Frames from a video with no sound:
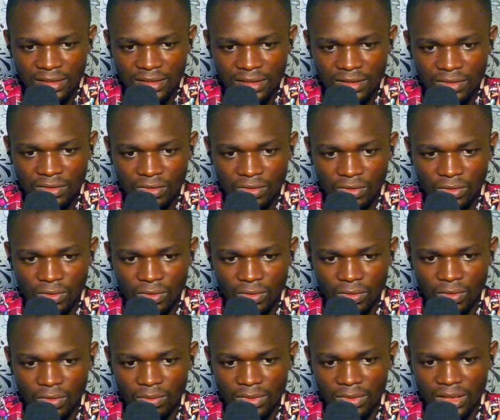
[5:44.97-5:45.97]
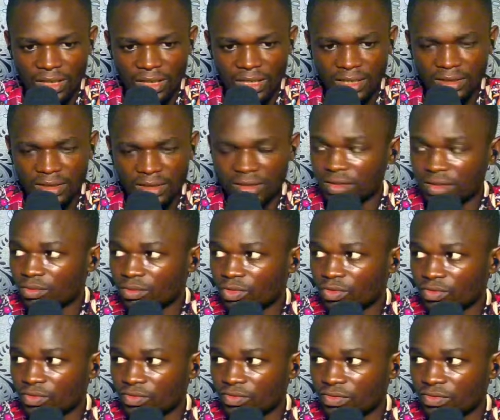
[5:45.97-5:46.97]
Oh, opponent has this
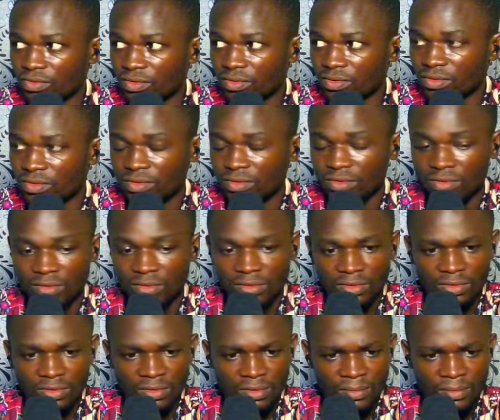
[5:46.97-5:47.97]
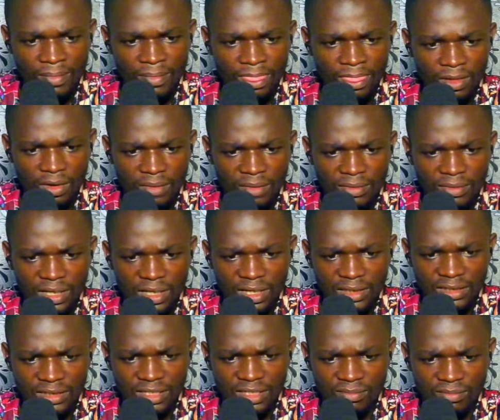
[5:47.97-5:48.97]
move. Opponent
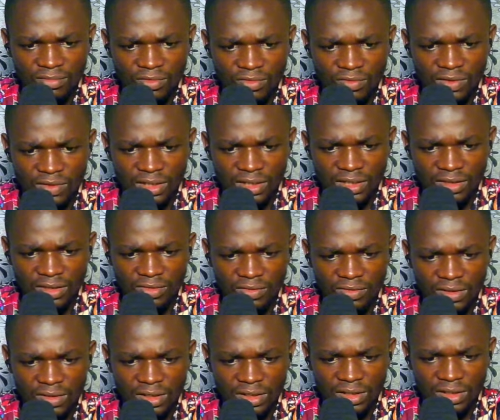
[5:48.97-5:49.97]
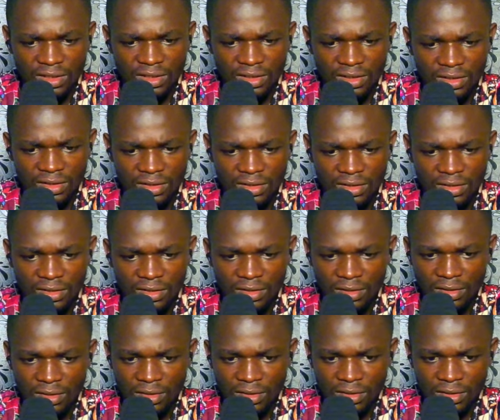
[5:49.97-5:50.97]
has that move at the end of the day.
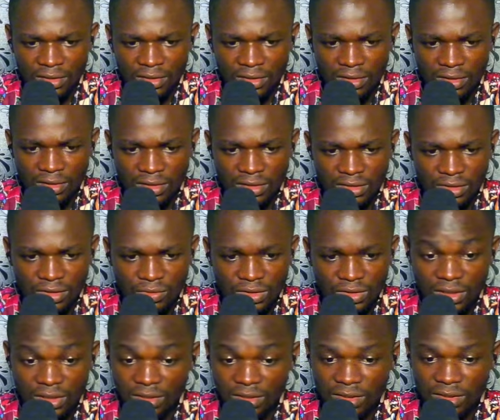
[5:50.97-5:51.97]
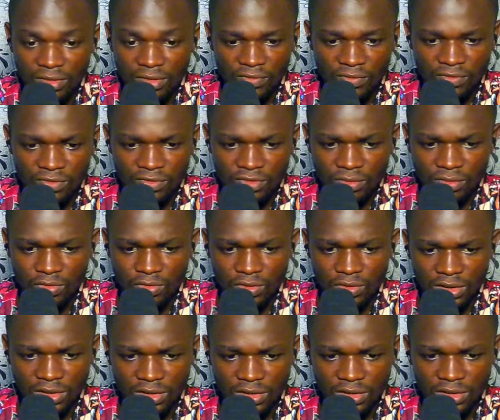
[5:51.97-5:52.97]
Yes, I was thinking of some
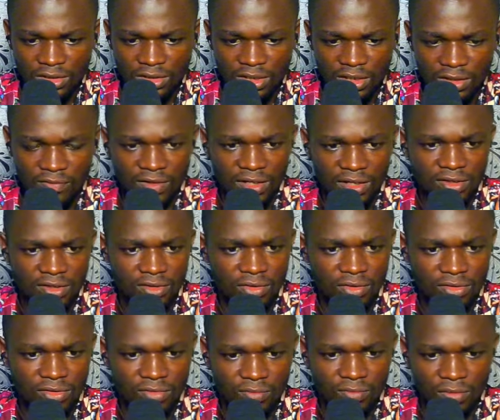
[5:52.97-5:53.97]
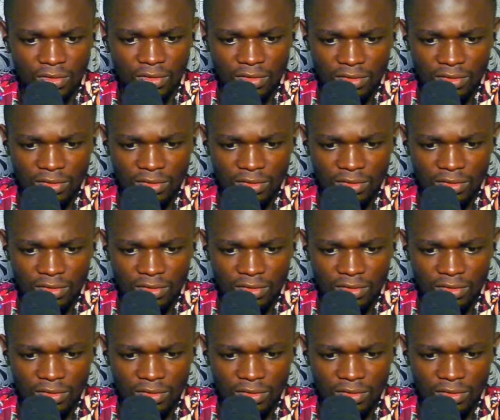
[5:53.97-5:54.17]
crazy sacrifice. It doesn't work.